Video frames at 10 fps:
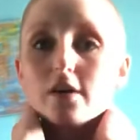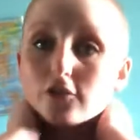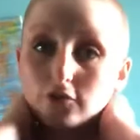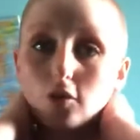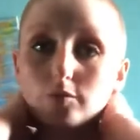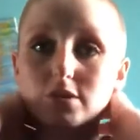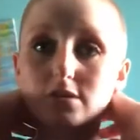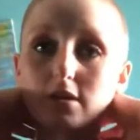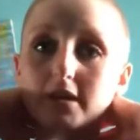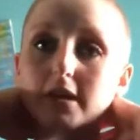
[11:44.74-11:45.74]
from the
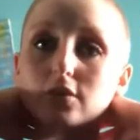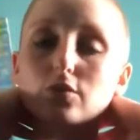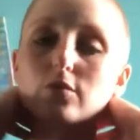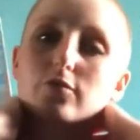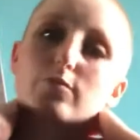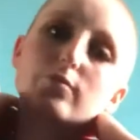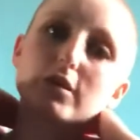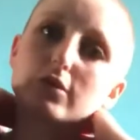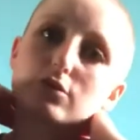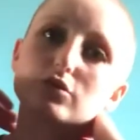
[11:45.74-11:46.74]
side angle, from where
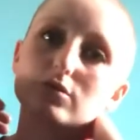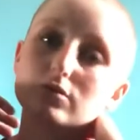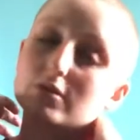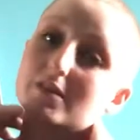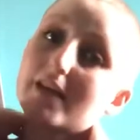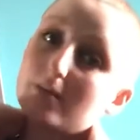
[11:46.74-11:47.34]
your shoulders can